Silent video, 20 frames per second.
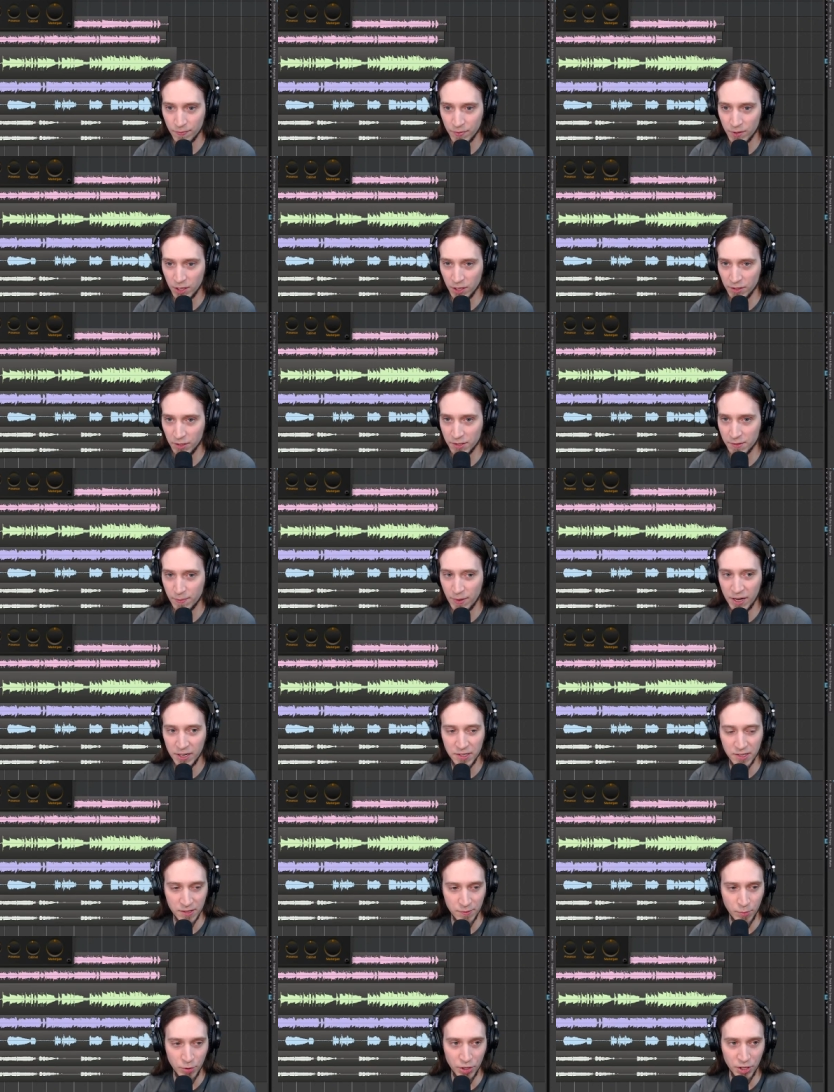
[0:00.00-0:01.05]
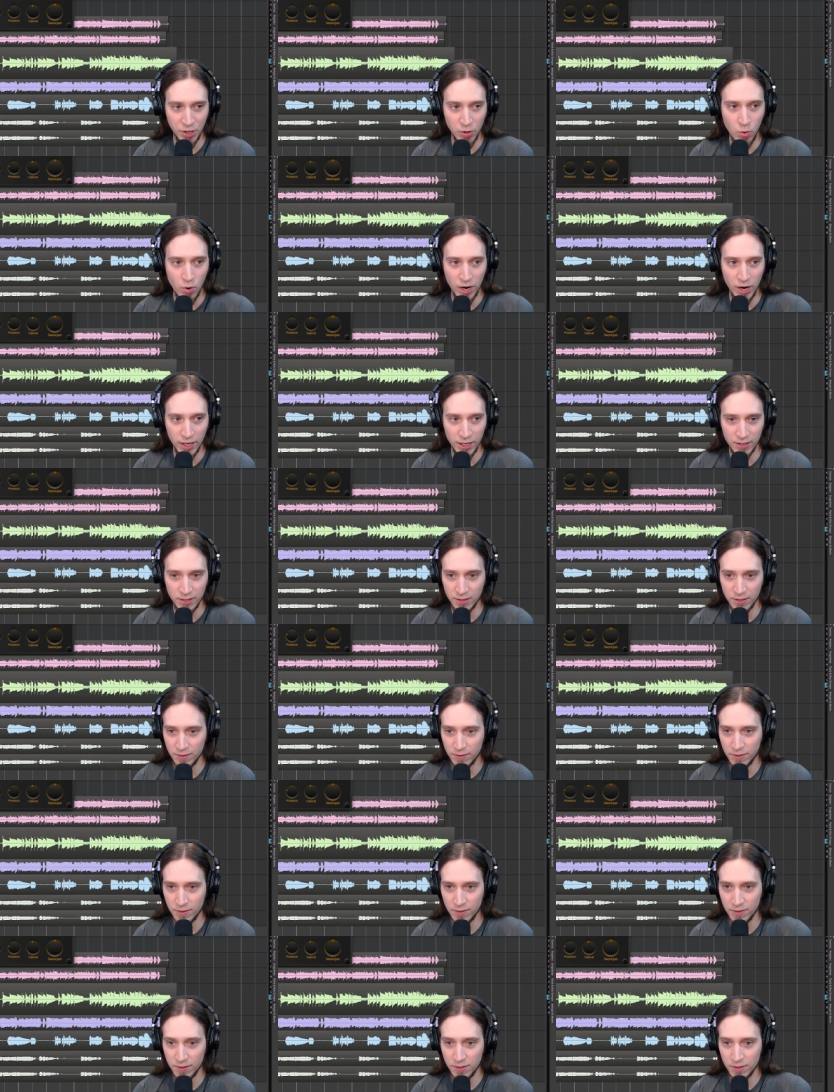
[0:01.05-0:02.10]
Okay, this bass is pretty quiet,
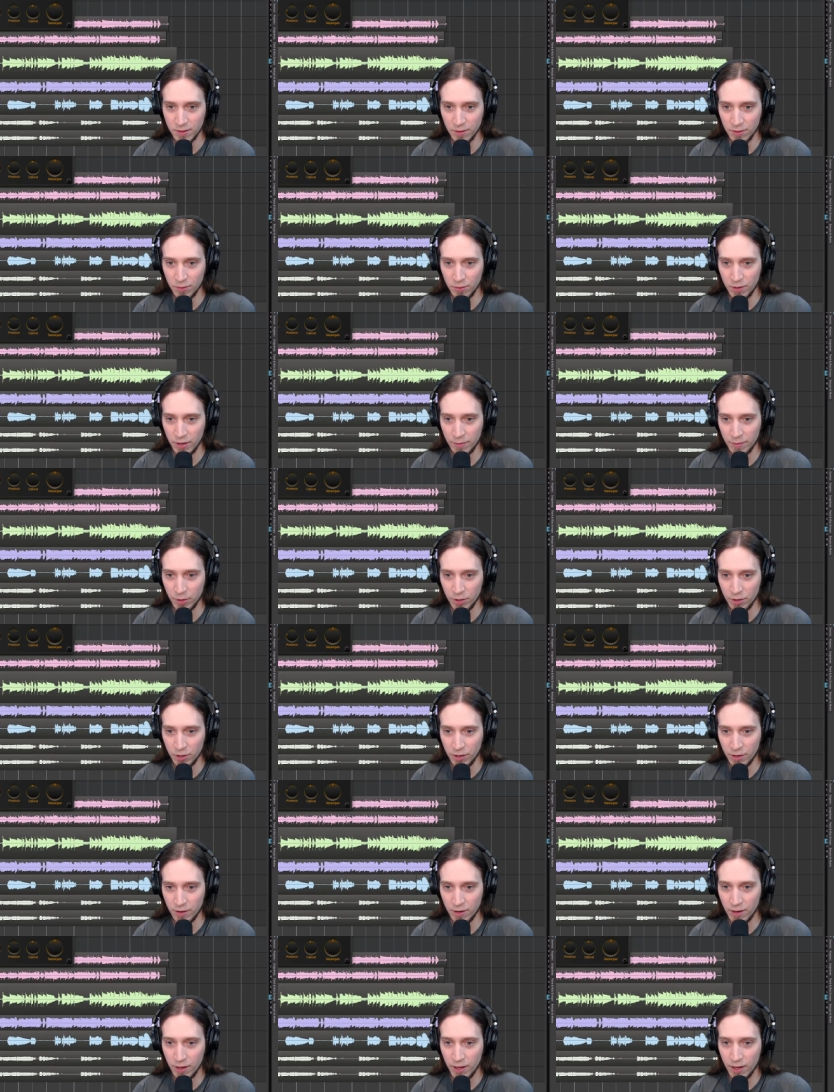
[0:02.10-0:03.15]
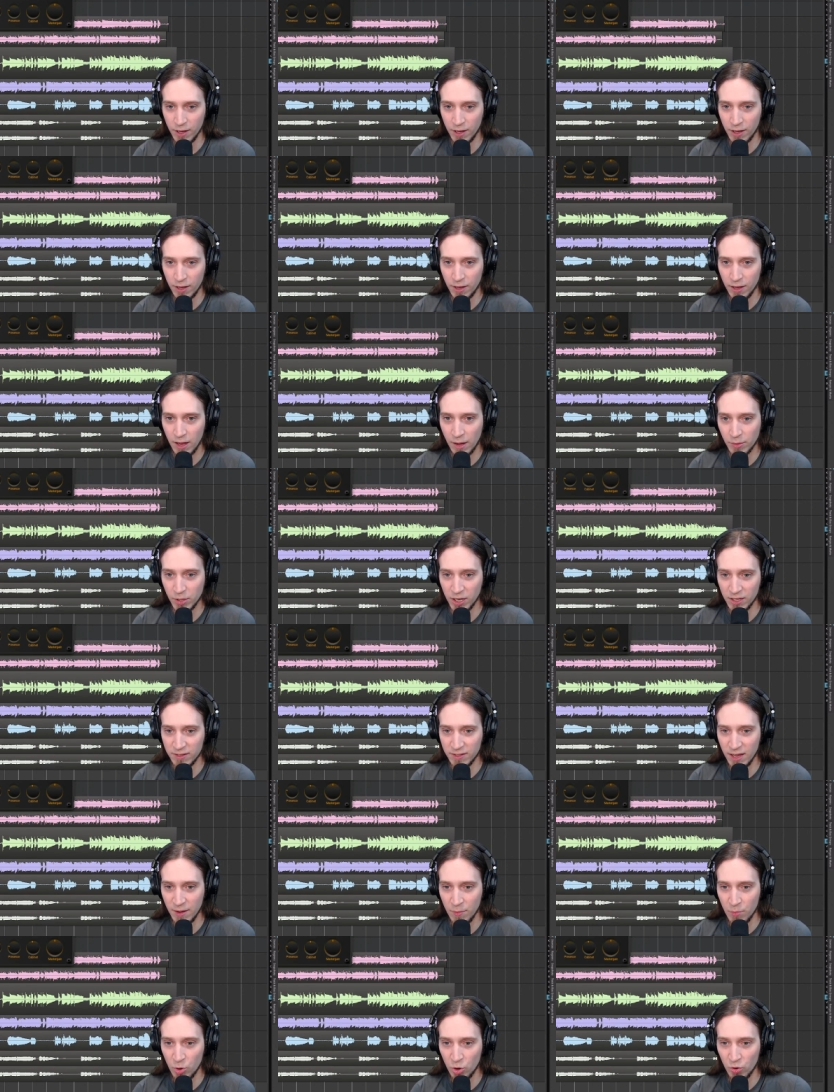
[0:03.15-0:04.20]
so I'm gonna I'm gonna
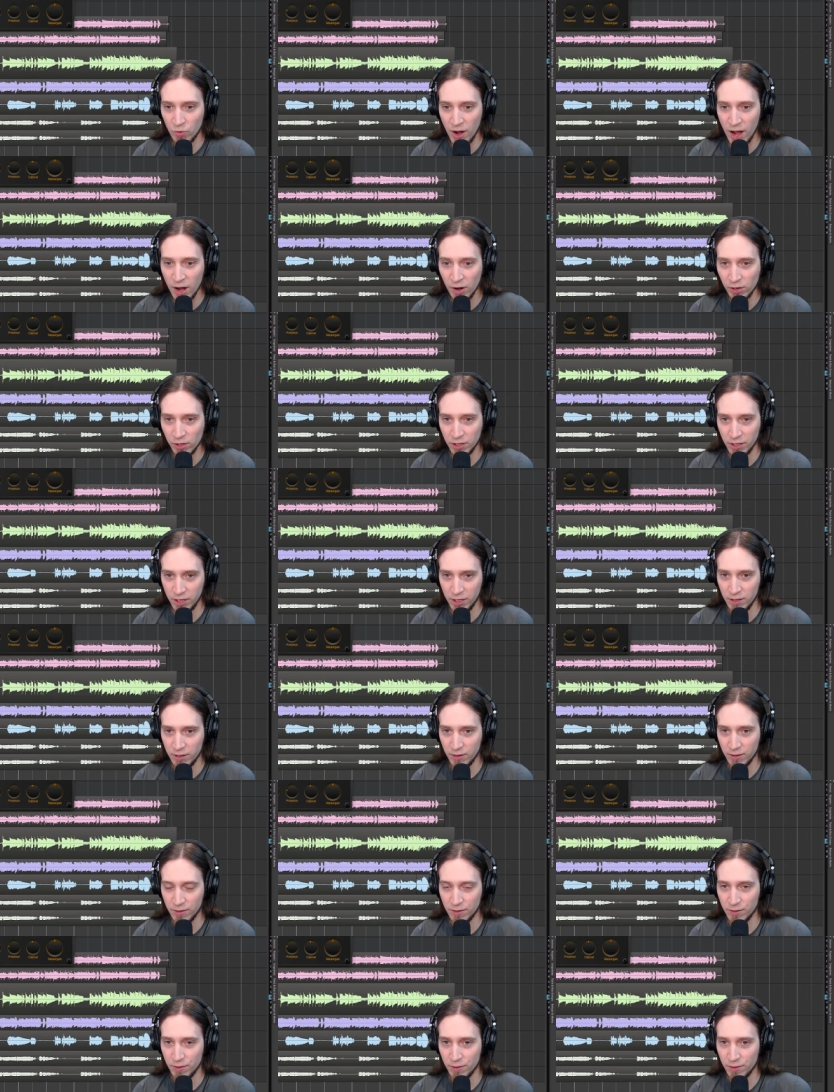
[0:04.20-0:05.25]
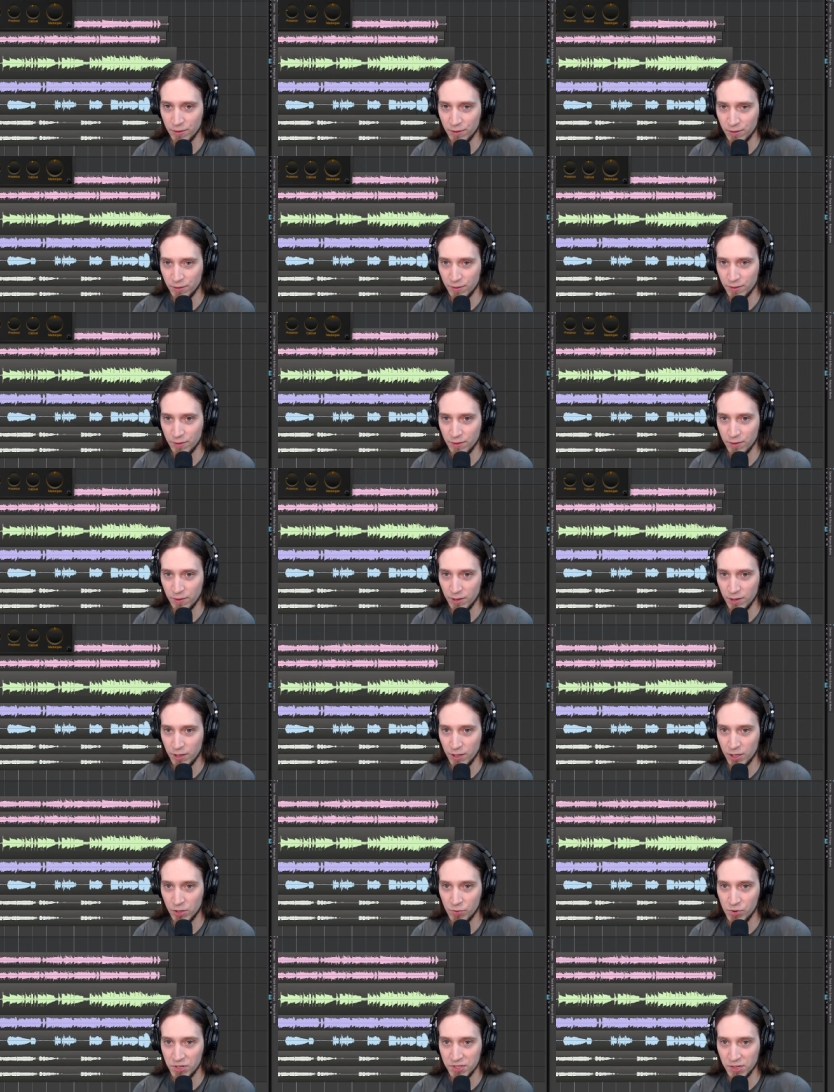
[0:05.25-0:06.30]
temporarily
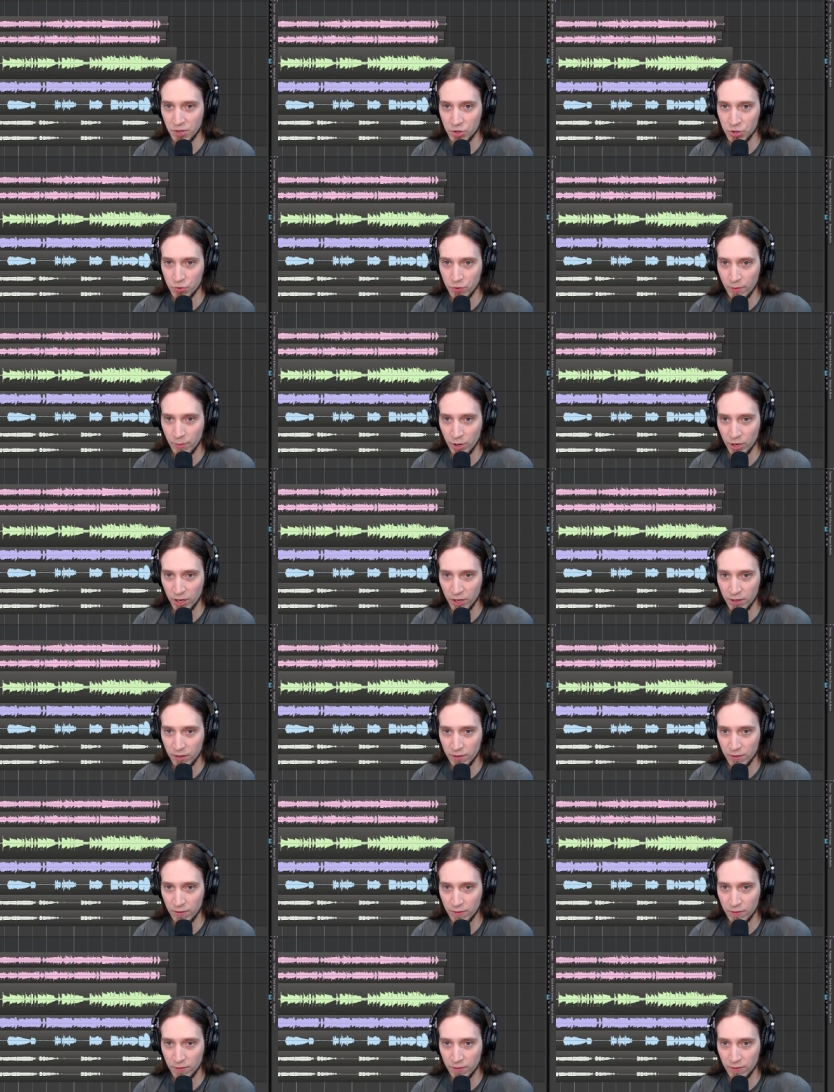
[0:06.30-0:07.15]
increase the trim on it.